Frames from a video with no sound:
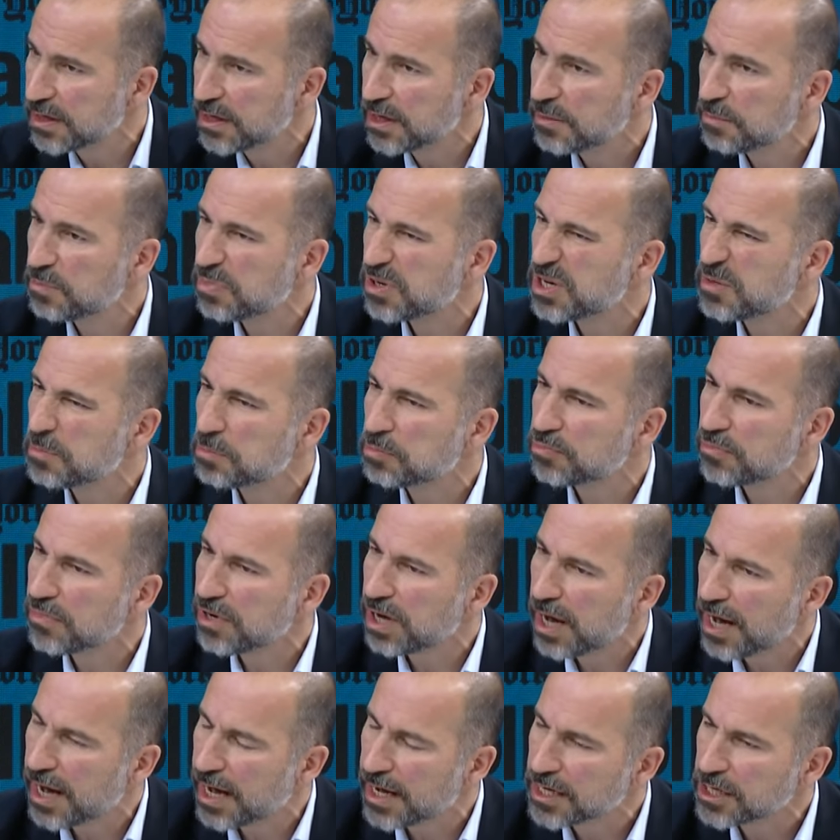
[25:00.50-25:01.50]
but
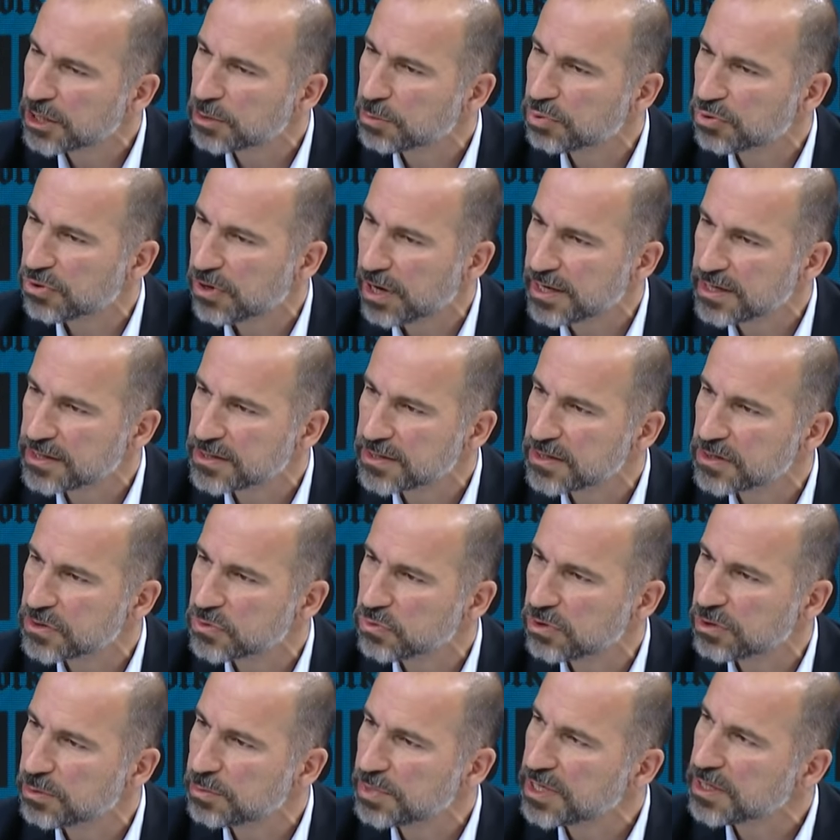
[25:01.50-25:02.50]
higher prices
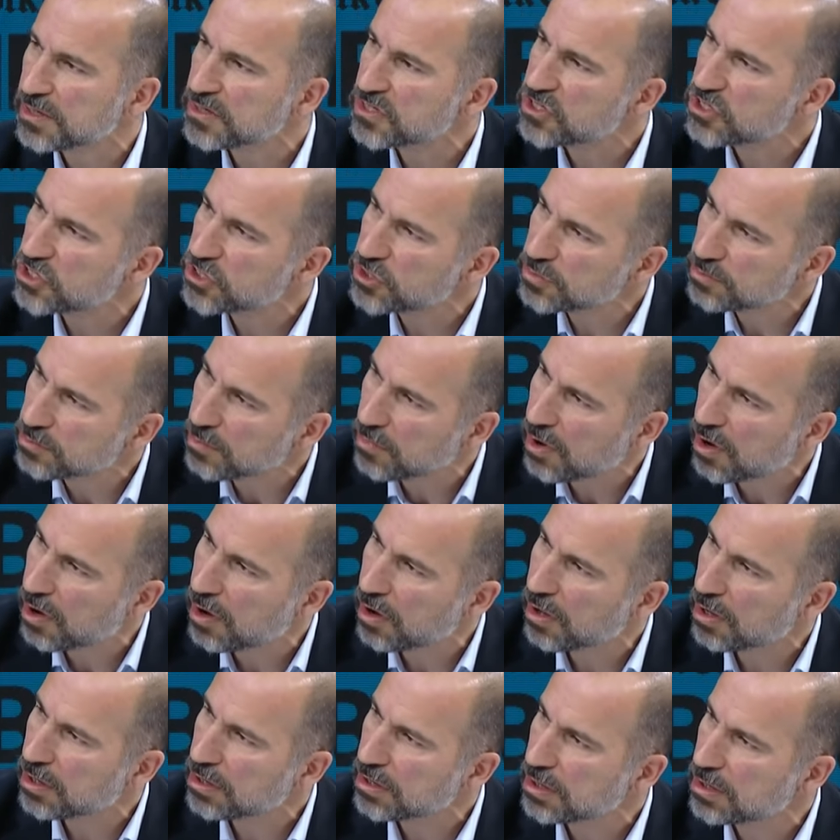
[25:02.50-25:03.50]
will be a
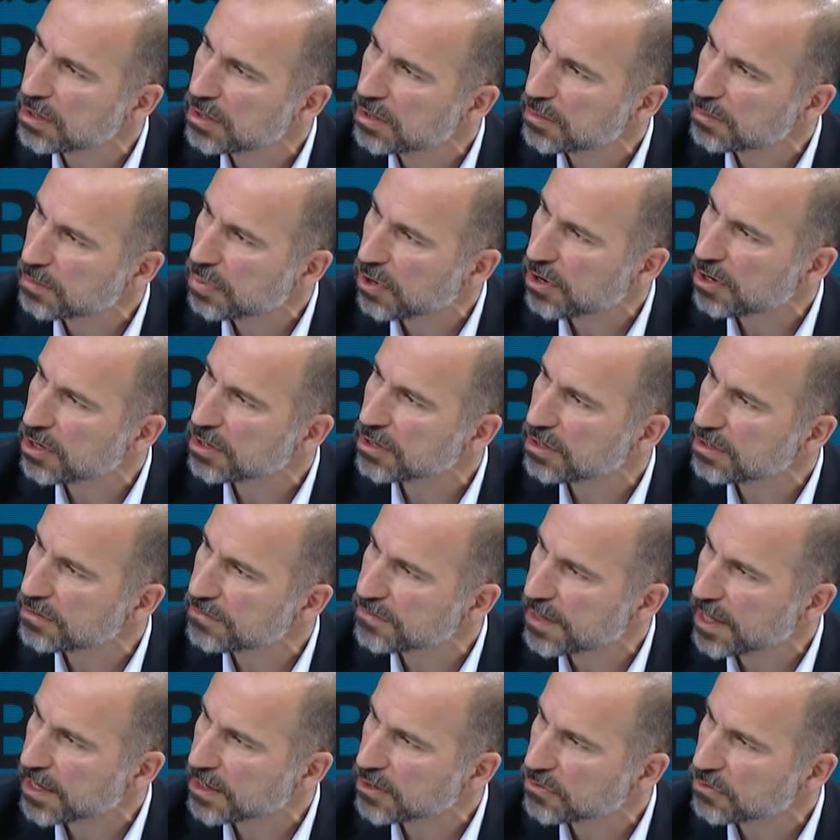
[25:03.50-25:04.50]
small part of
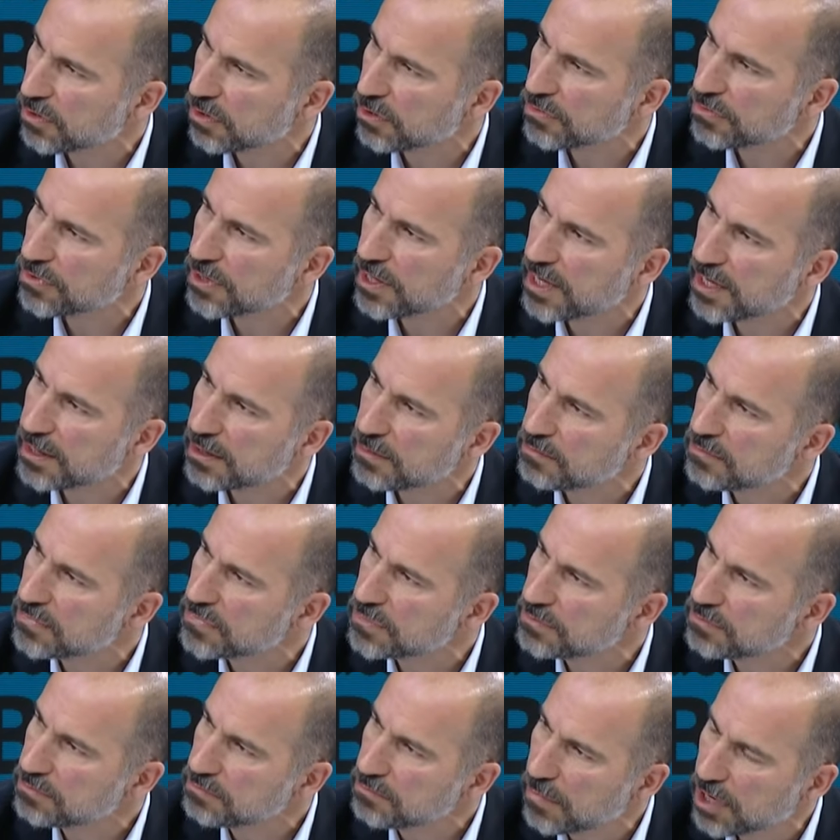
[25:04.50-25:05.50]
that growth, and
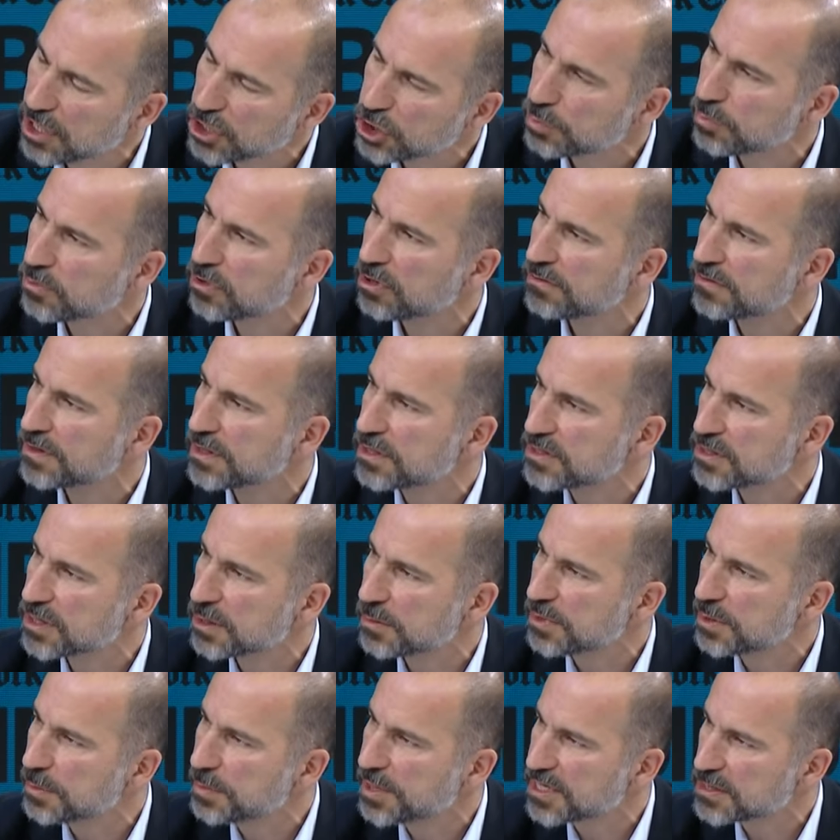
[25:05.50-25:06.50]
much more of it is going to be based on